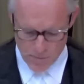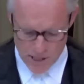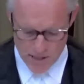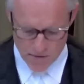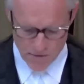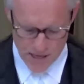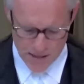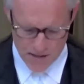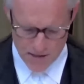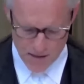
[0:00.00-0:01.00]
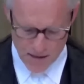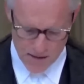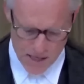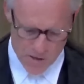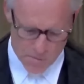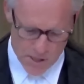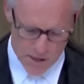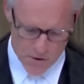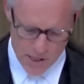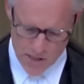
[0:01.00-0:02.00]
with immediate effect that
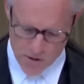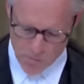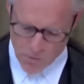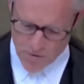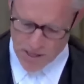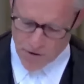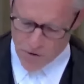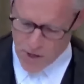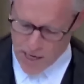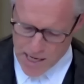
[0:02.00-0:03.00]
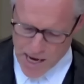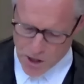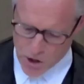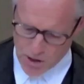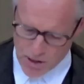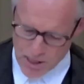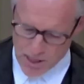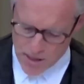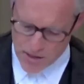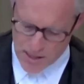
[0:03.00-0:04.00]
its military does not prevent through any
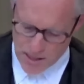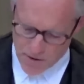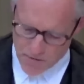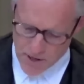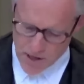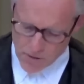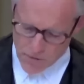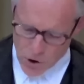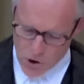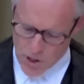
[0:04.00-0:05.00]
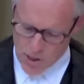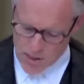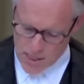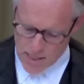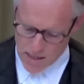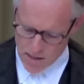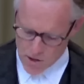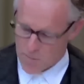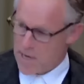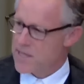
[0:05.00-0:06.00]
action the delivery of urgently
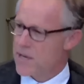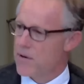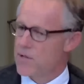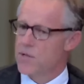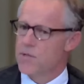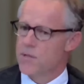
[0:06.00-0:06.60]
needed humanitarian